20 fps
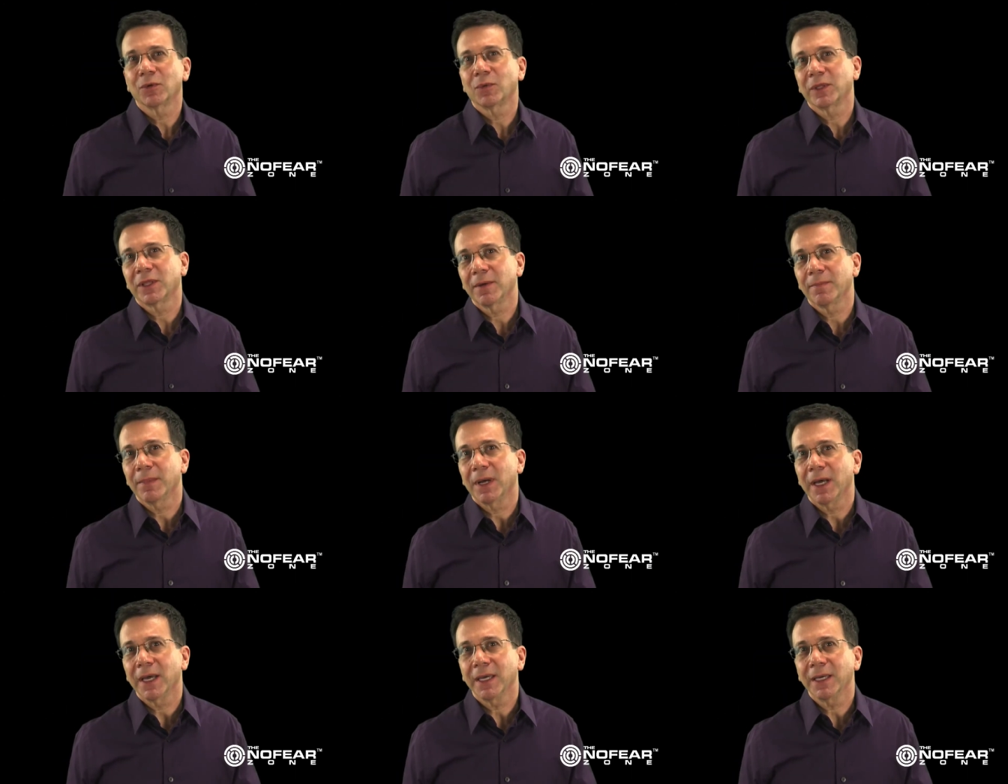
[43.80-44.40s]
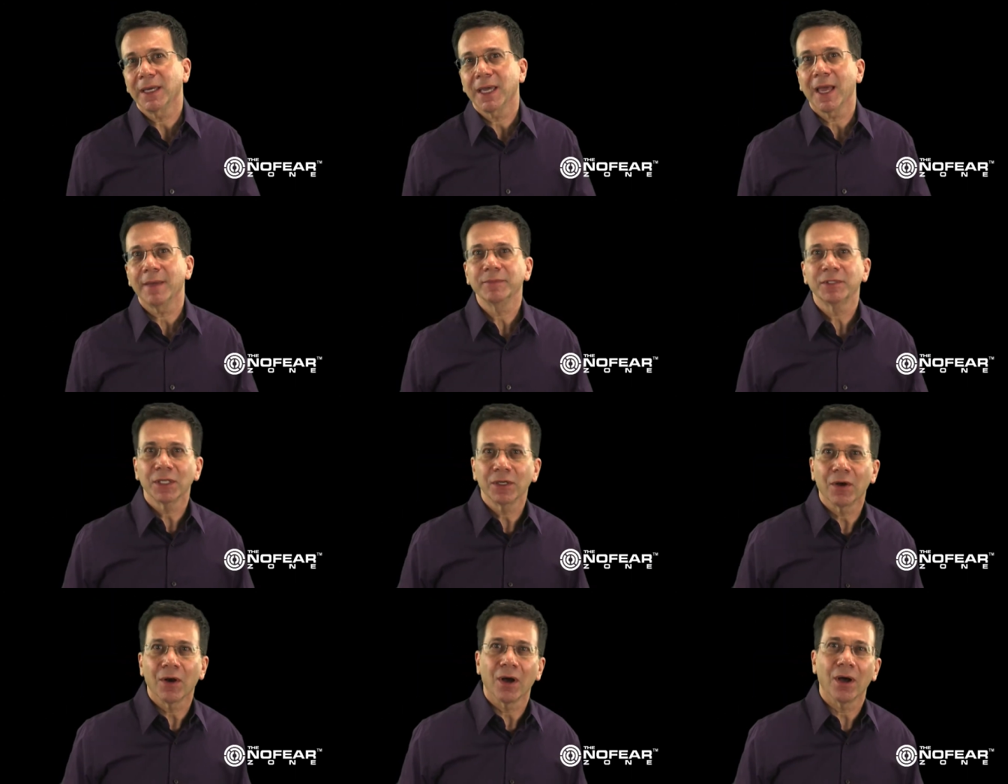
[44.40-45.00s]
there with a the mic,
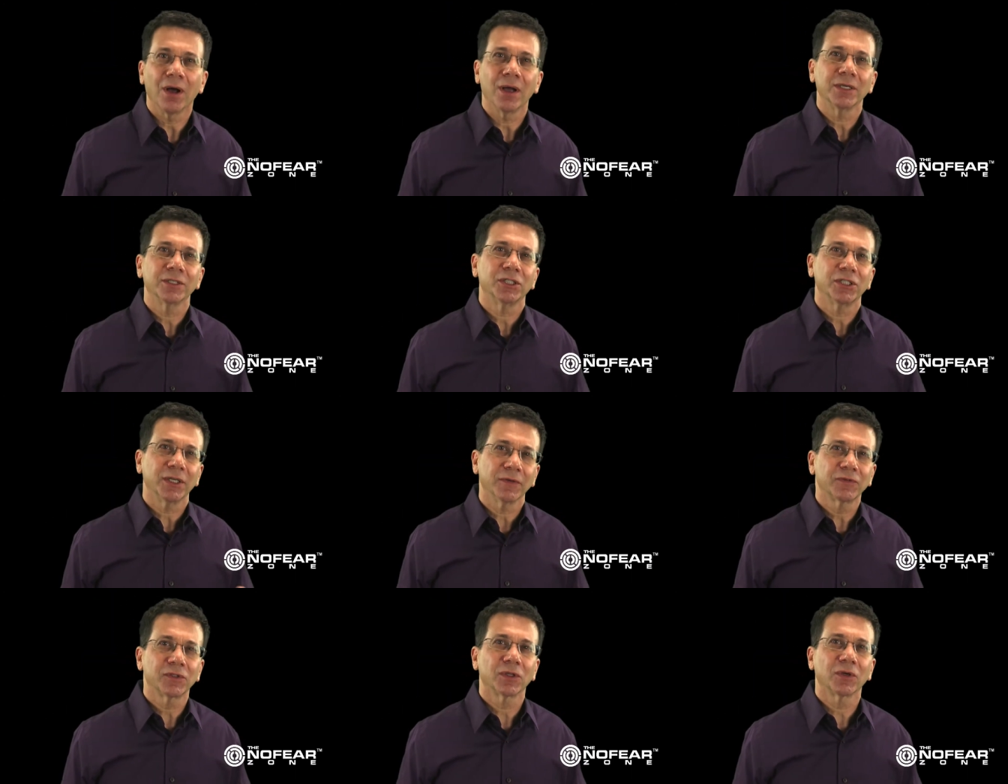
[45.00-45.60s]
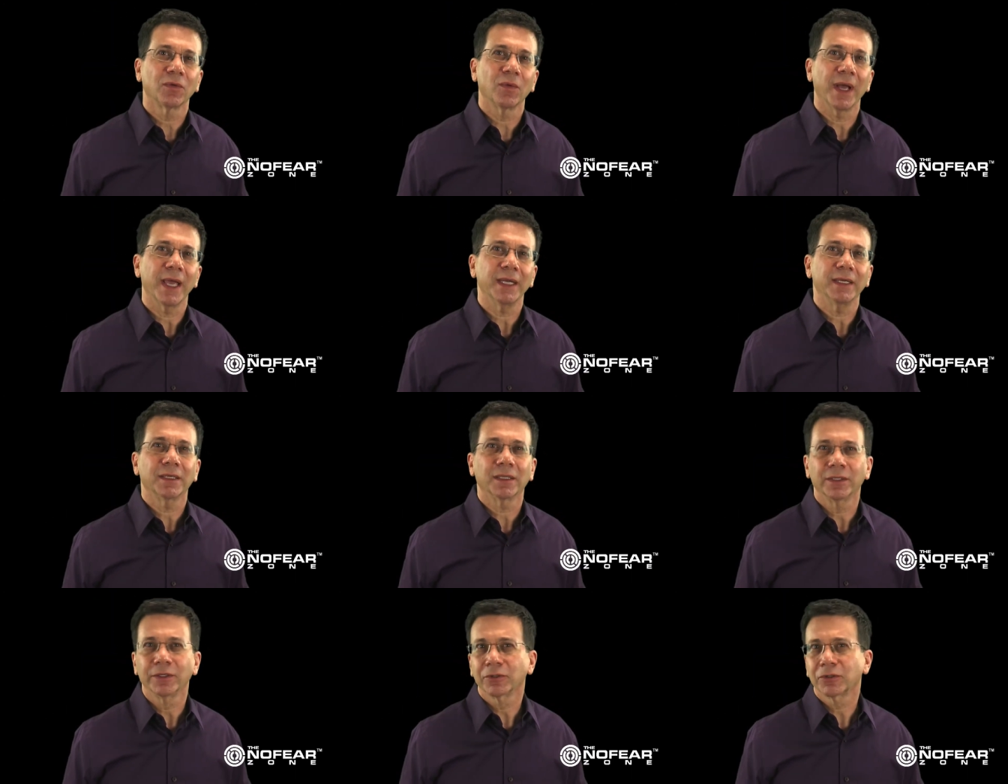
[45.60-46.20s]
hems and haws, shifts their
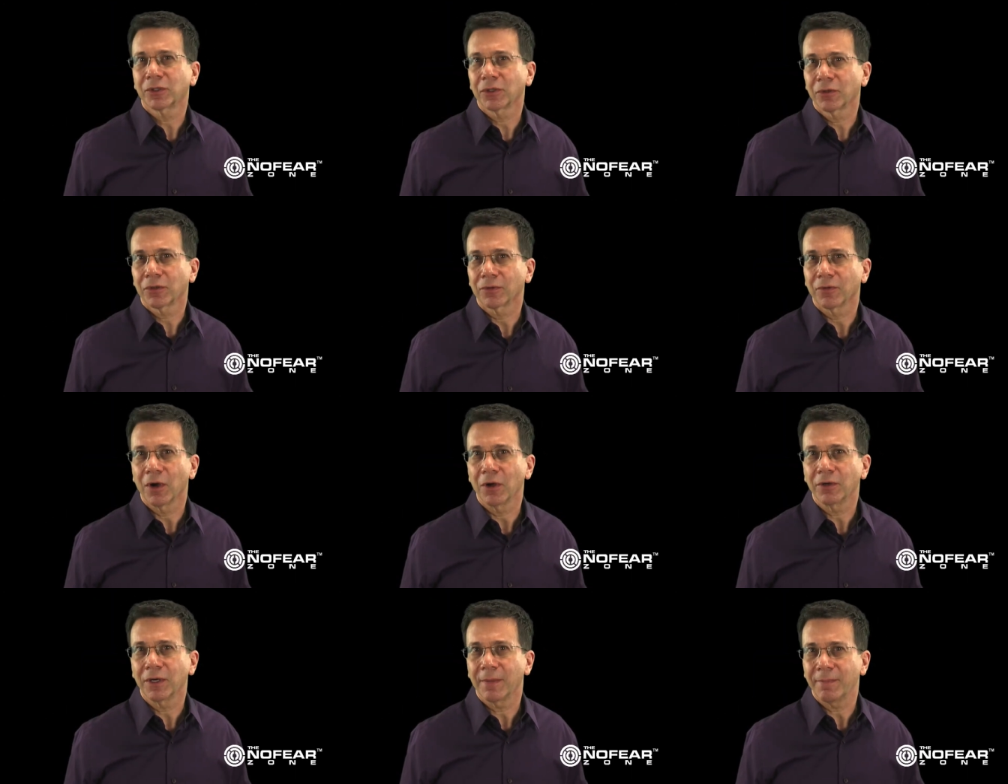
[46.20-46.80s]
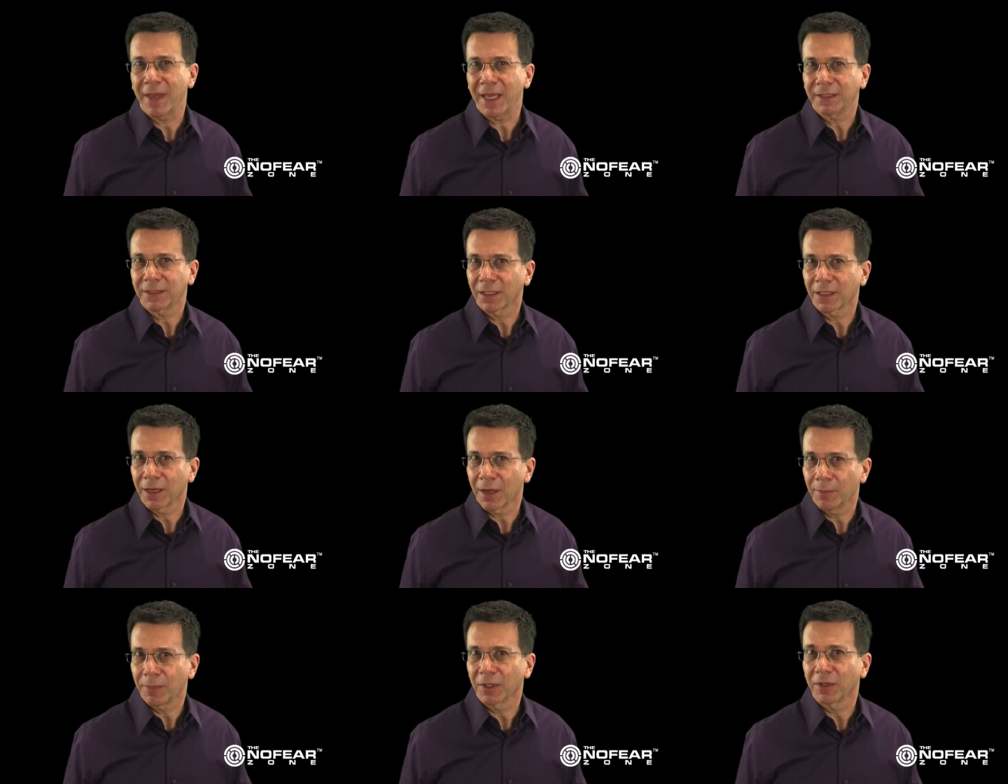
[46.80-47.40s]
weight, clears their throat, and makes a
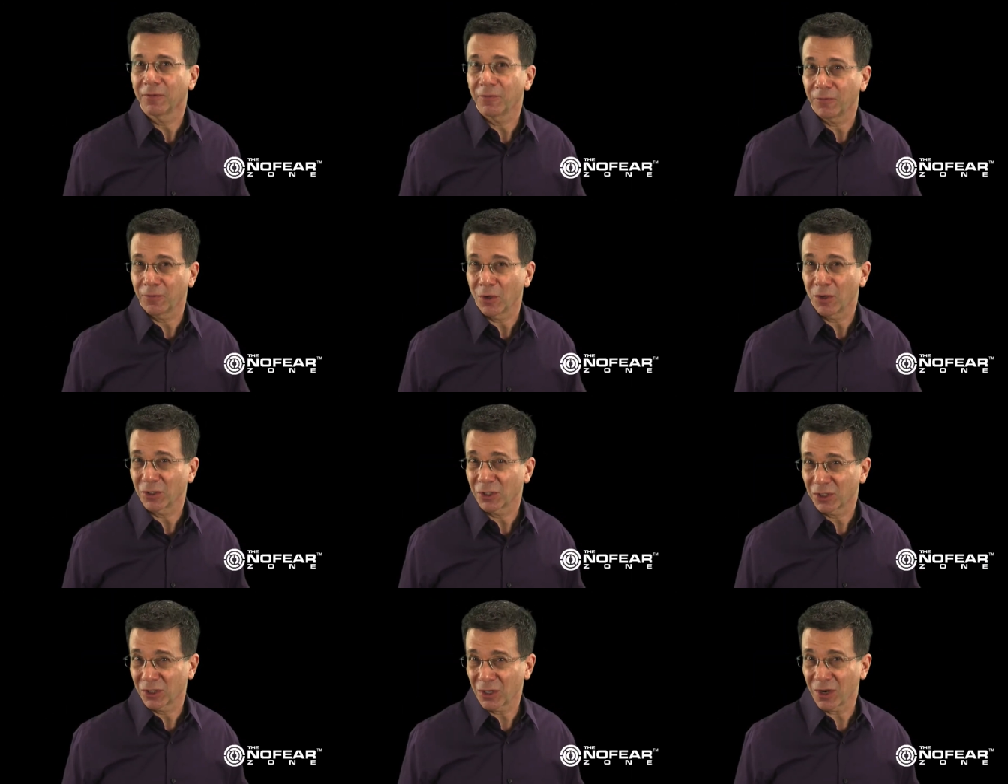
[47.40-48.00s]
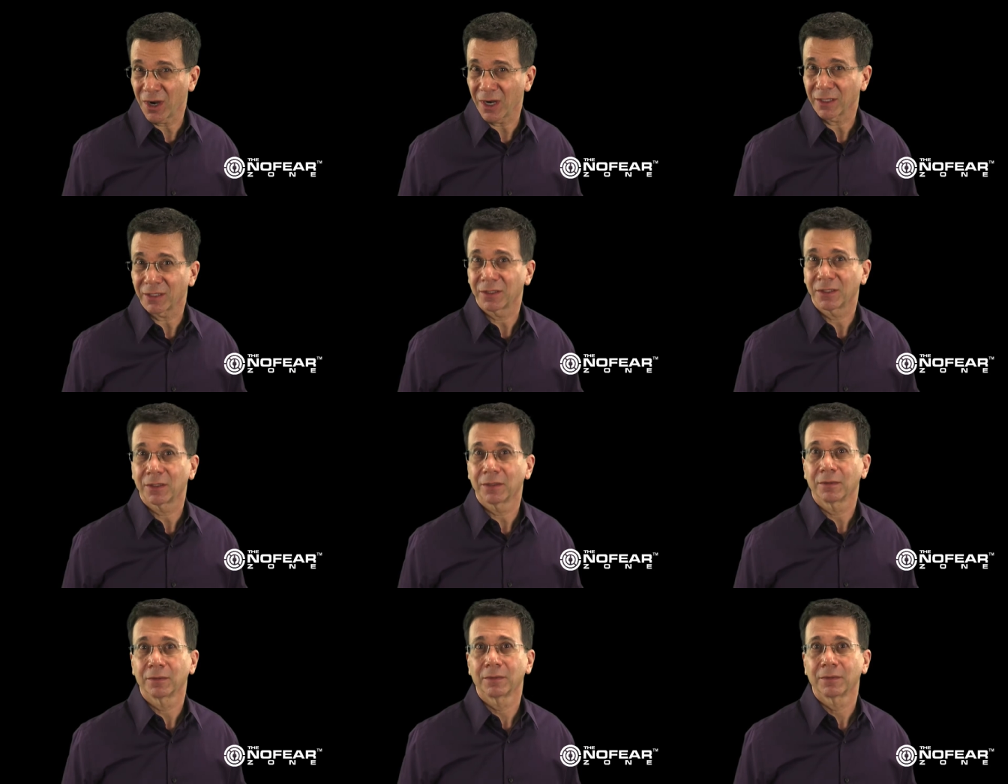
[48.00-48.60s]
couple of false
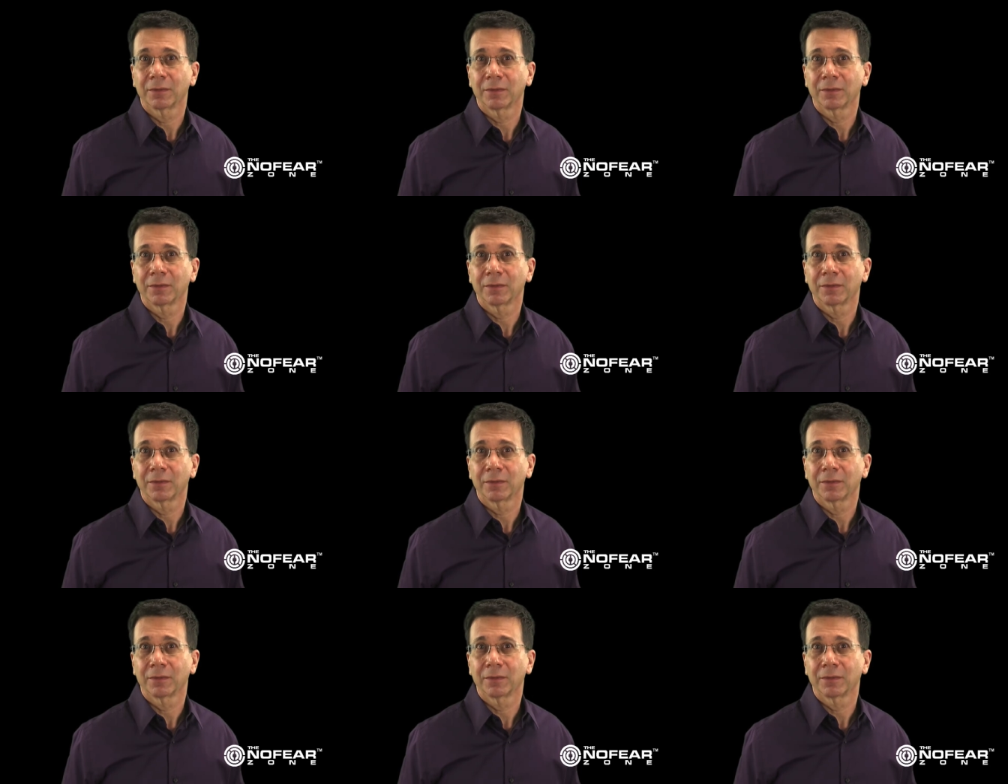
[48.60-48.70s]
starts.